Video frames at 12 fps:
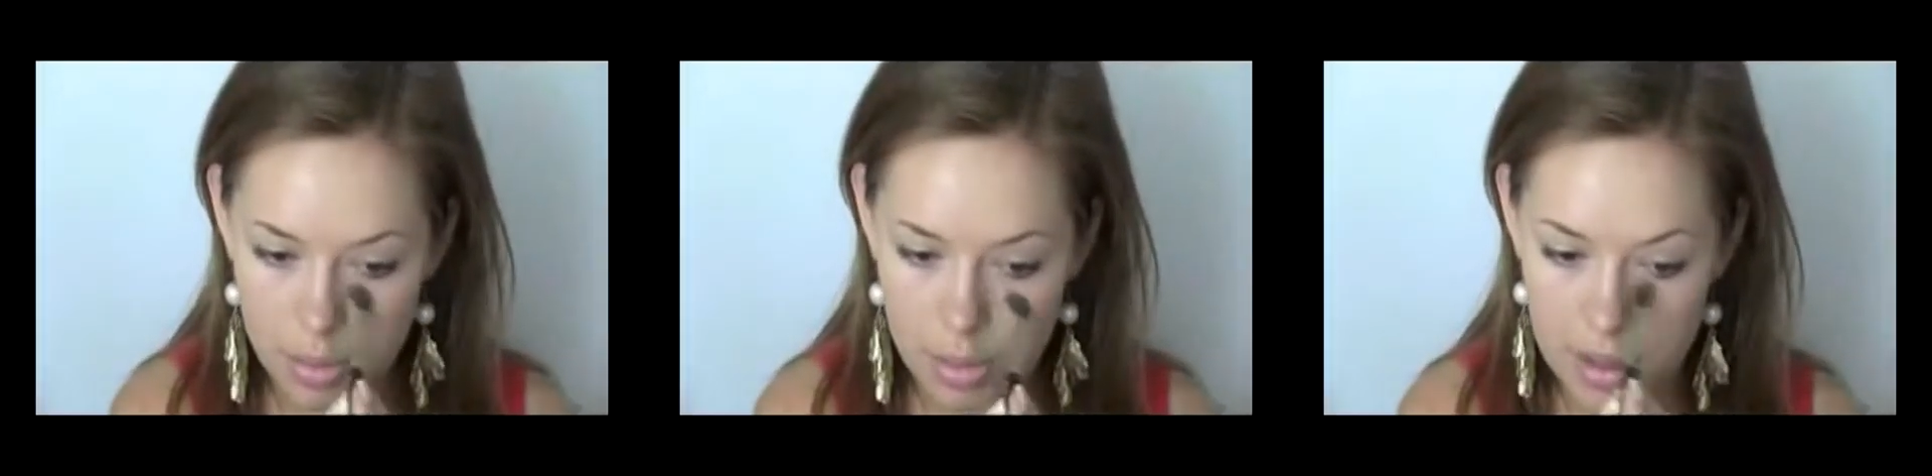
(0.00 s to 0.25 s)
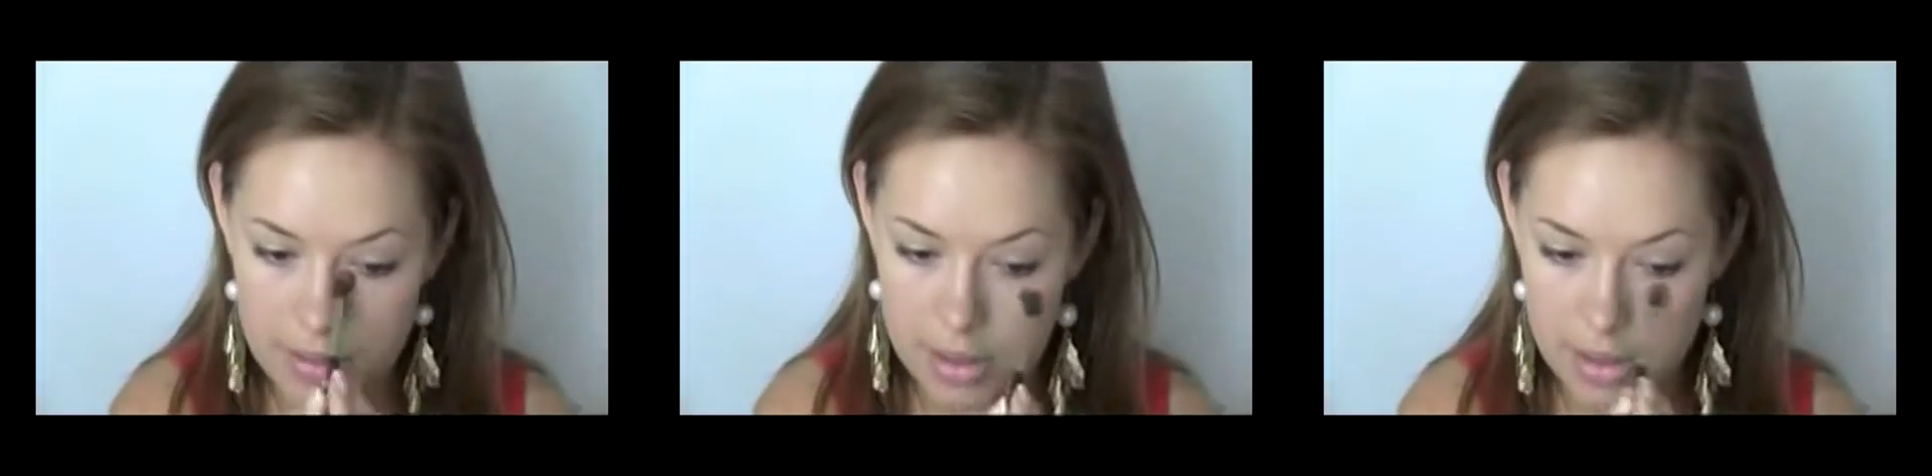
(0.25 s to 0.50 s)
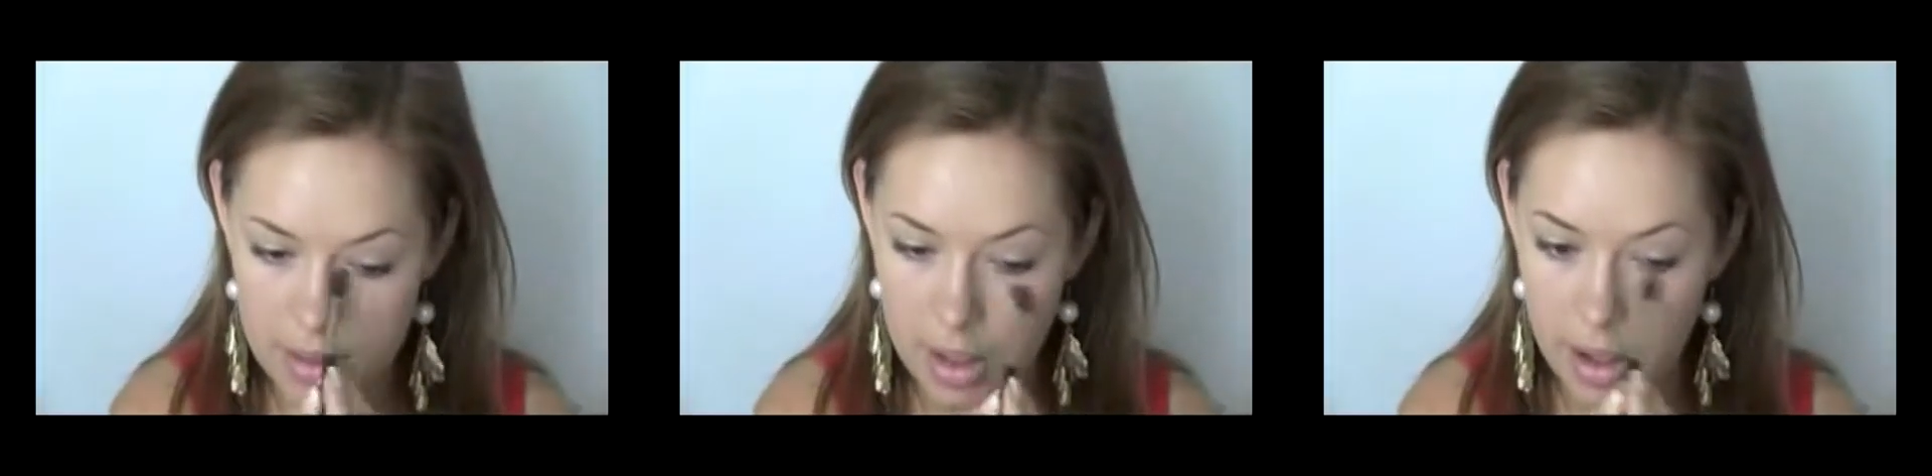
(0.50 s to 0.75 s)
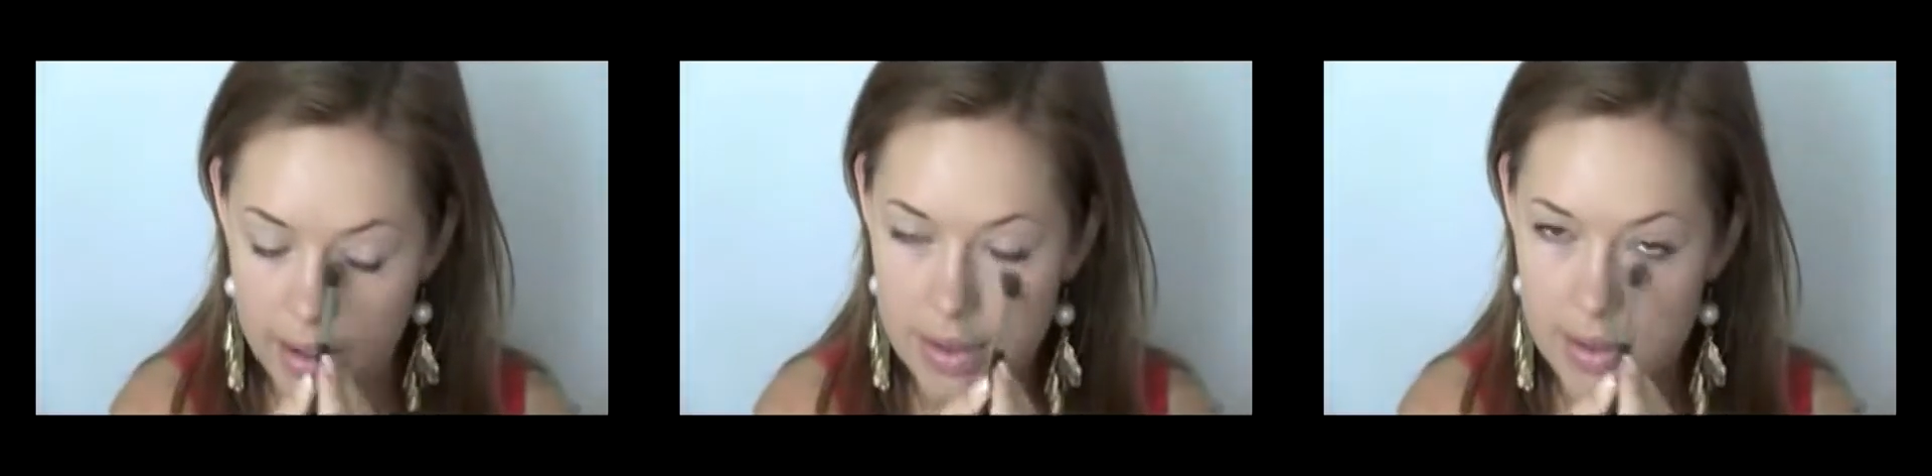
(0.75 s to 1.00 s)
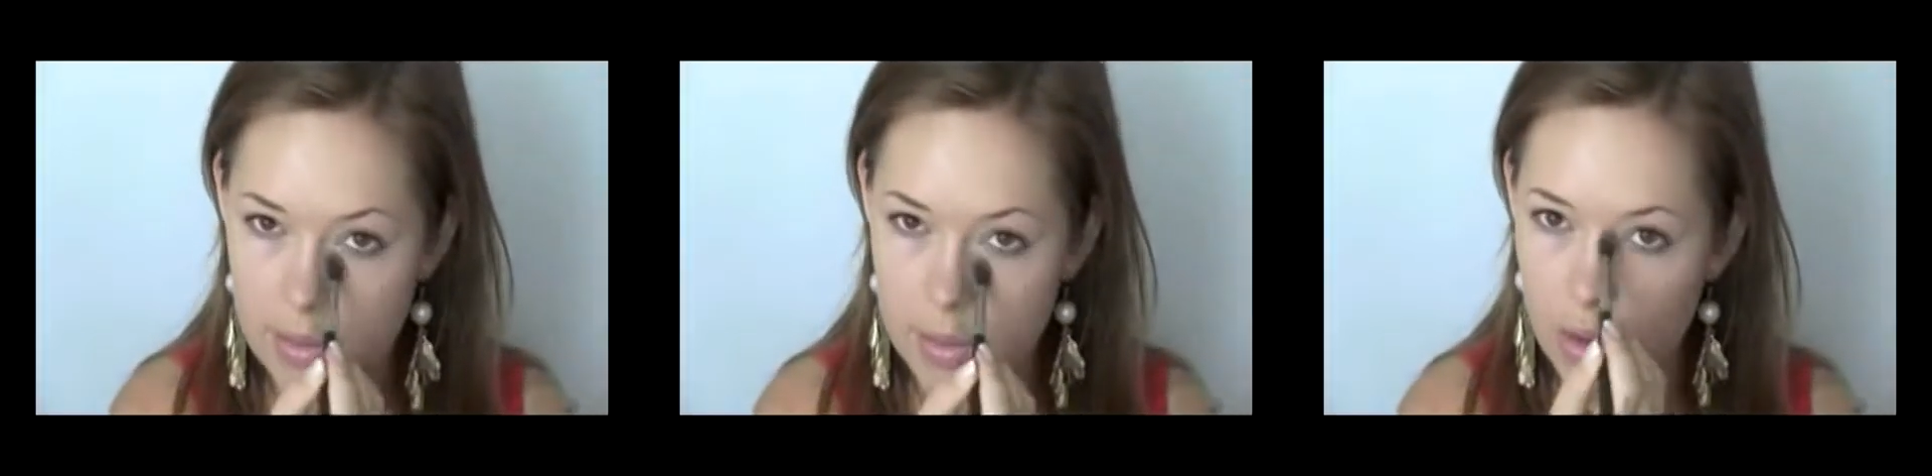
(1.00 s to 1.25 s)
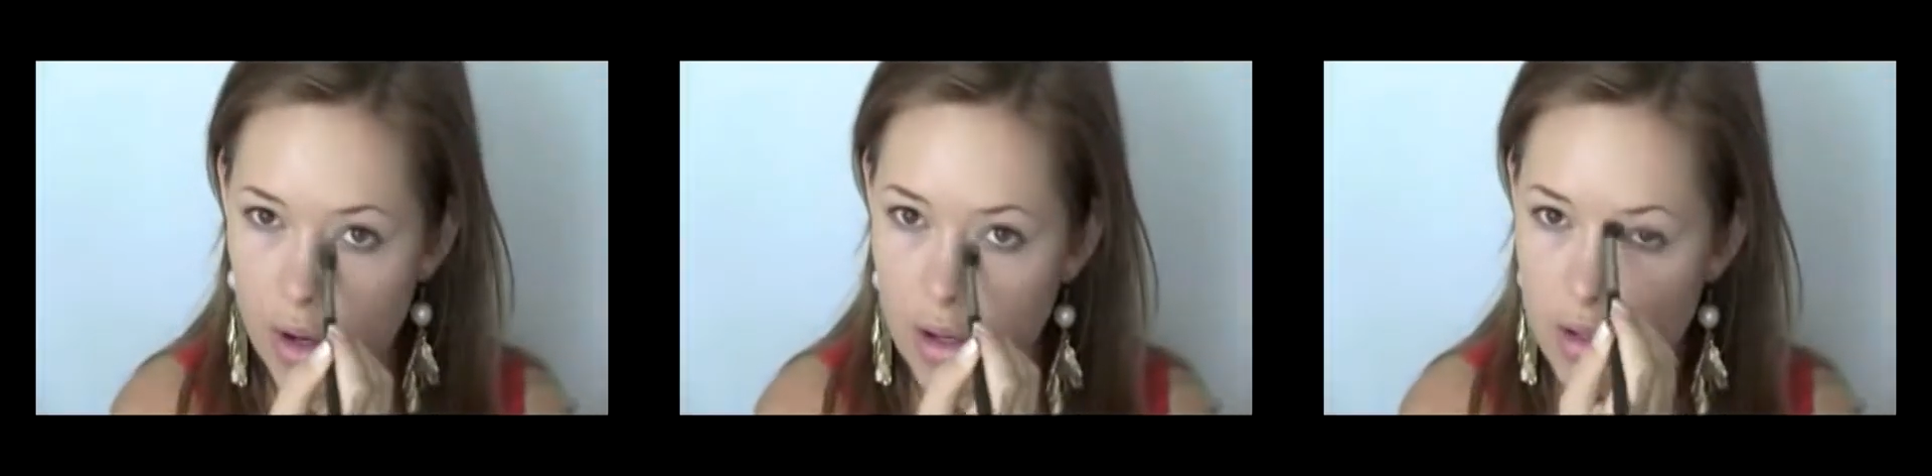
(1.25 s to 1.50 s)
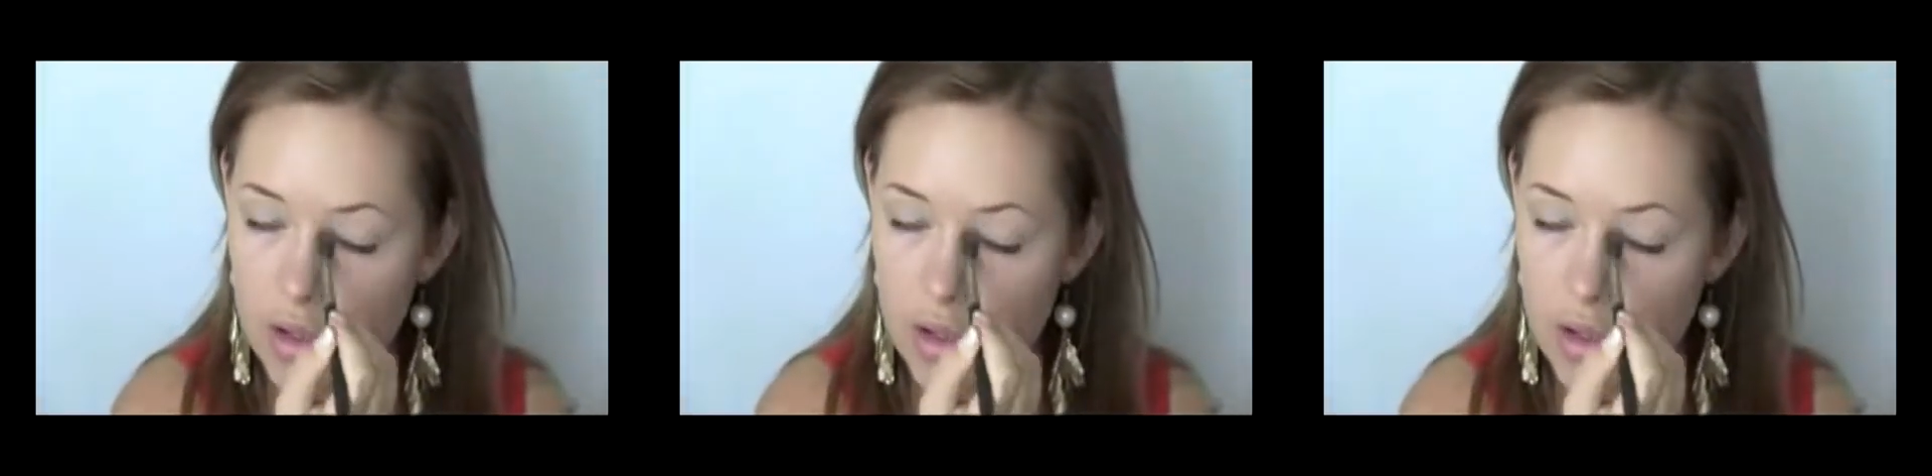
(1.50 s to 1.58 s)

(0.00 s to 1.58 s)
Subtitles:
I'm going to put this under the eyes because I'm not